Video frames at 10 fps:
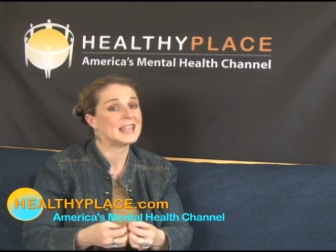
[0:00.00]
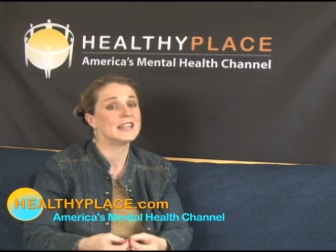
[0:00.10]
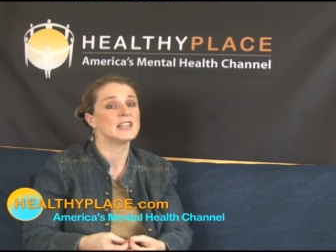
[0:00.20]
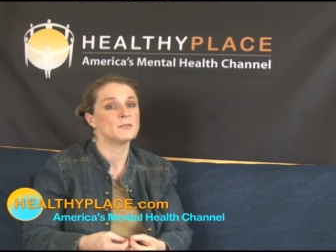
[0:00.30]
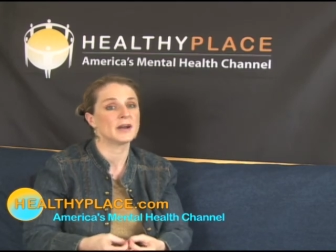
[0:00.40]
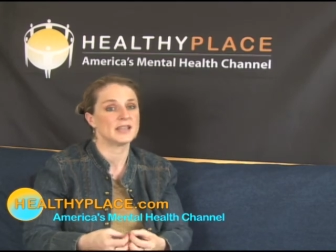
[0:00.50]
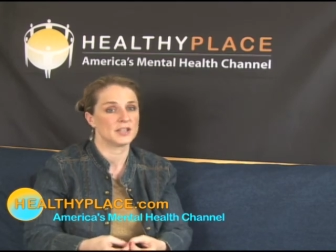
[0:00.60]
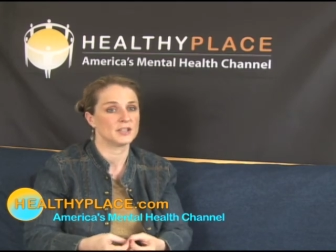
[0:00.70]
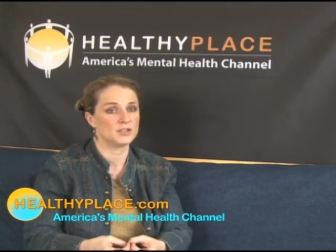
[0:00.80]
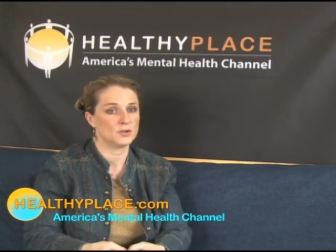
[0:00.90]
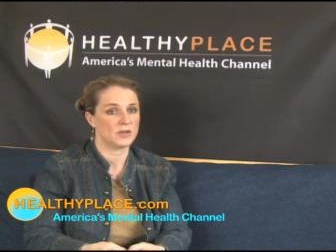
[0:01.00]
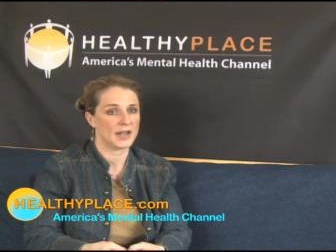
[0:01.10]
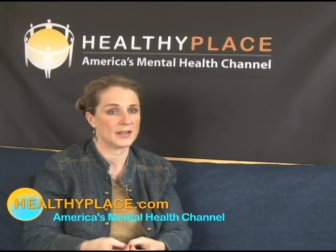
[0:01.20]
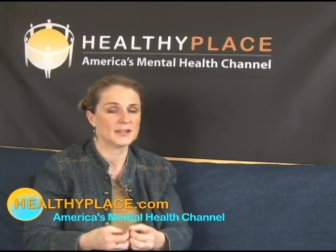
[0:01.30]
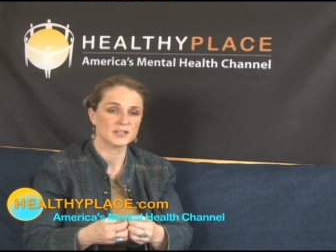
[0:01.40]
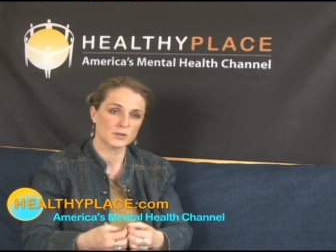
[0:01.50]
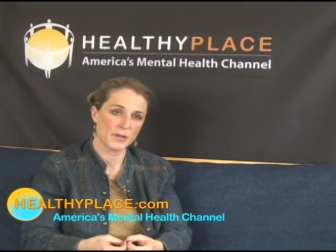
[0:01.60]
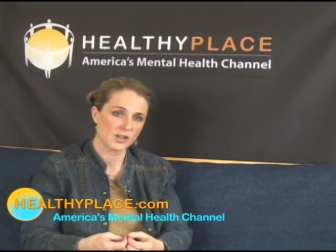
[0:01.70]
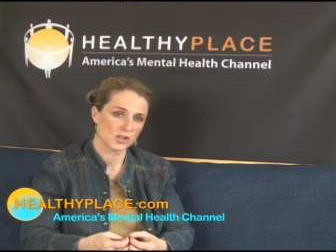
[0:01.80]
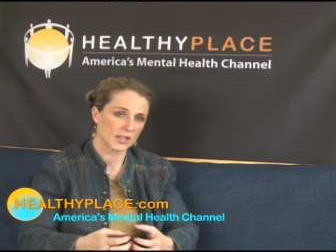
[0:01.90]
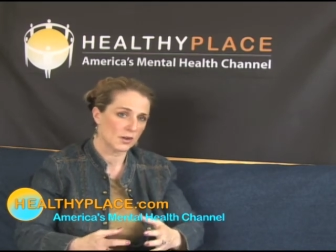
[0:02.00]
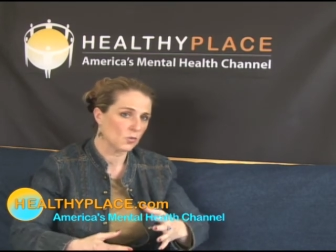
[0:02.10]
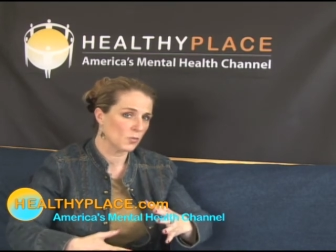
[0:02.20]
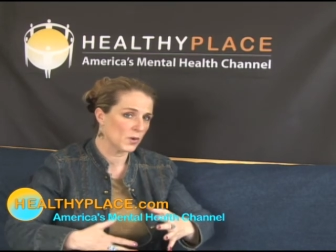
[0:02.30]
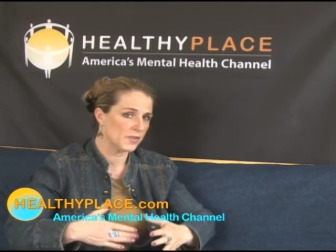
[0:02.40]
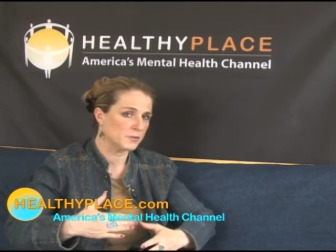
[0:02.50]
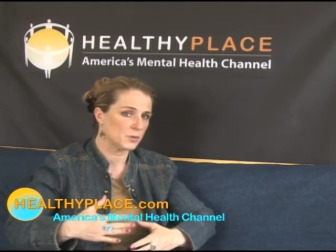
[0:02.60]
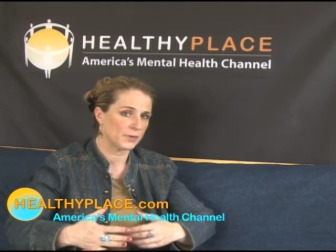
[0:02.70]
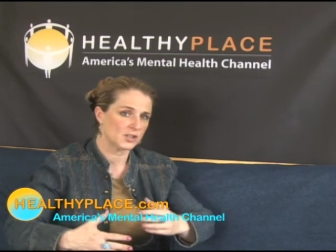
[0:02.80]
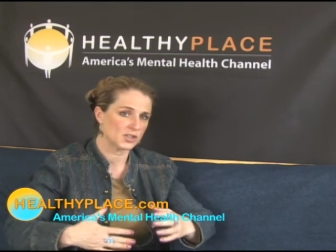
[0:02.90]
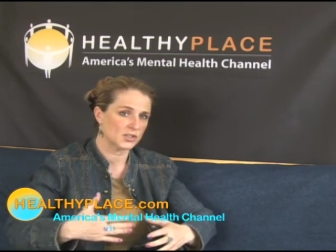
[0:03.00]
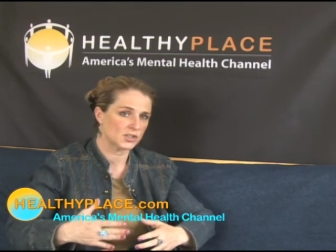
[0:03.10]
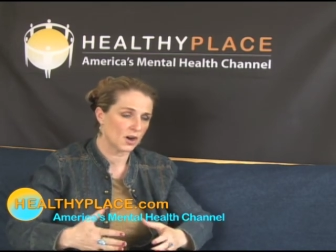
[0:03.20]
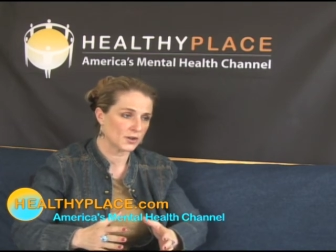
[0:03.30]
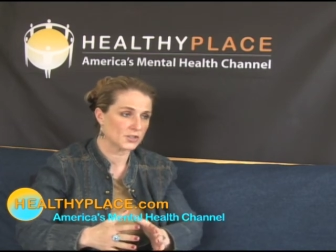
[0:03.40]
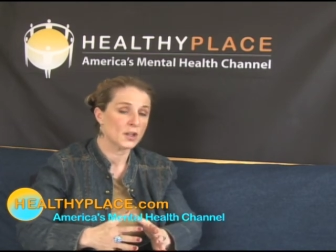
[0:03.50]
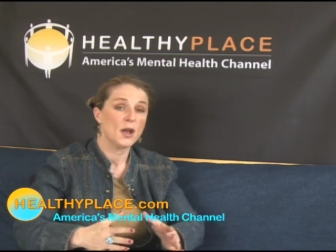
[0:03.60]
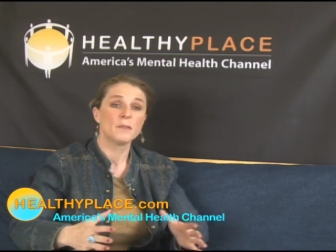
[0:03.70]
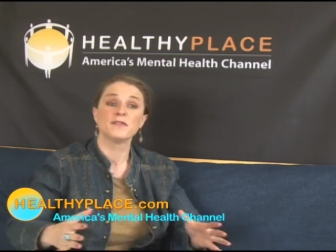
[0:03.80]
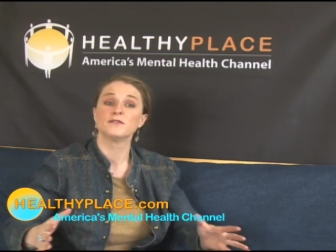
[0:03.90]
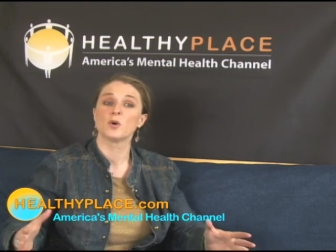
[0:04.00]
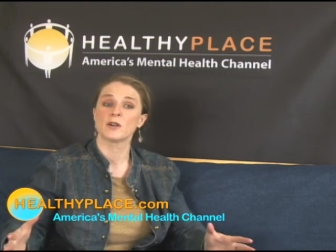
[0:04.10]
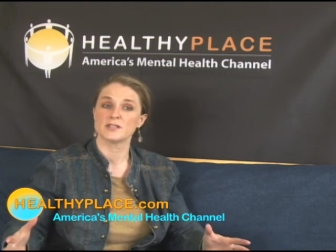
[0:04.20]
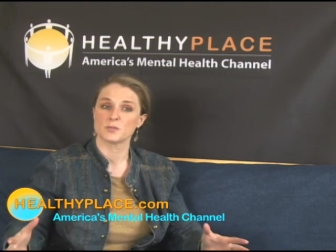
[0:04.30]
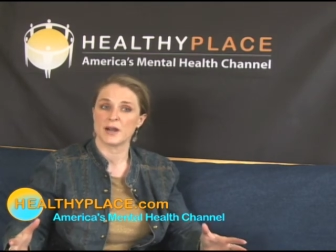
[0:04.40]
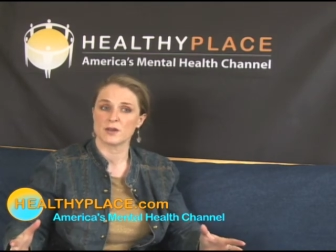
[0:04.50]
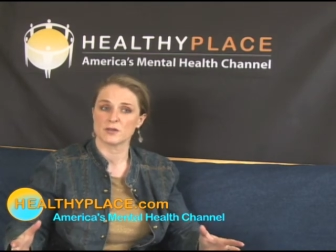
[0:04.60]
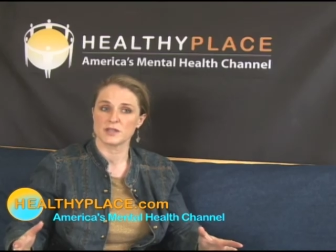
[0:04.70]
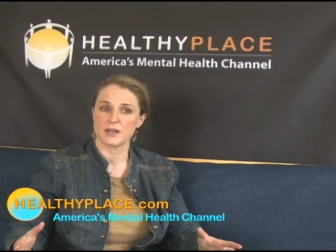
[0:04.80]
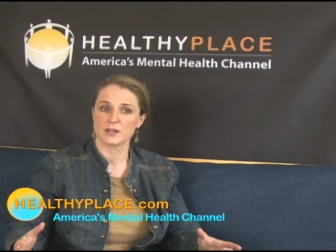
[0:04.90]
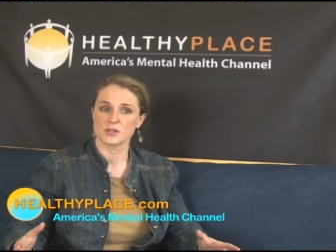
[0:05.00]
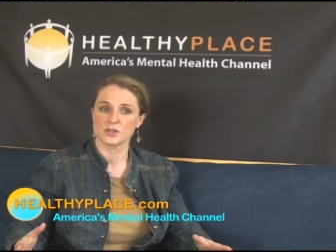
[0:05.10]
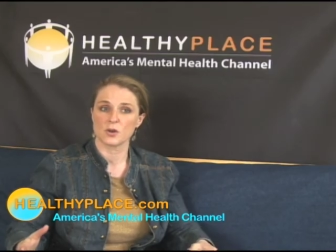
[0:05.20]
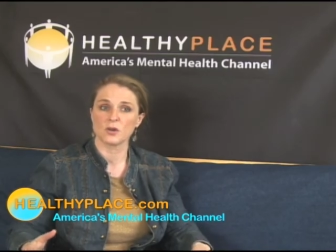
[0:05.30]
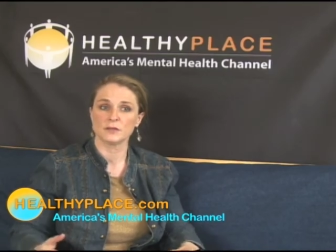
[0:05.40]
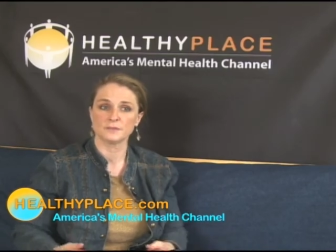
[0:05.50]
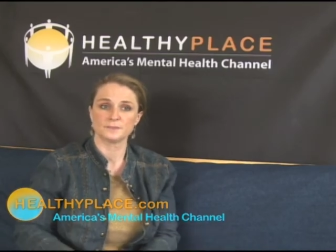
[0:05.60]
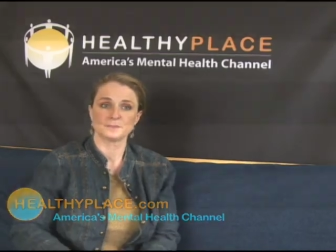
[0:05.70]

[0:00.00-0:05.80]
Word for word: Anybody can do that, especially when the depression starts before it spirals out of control.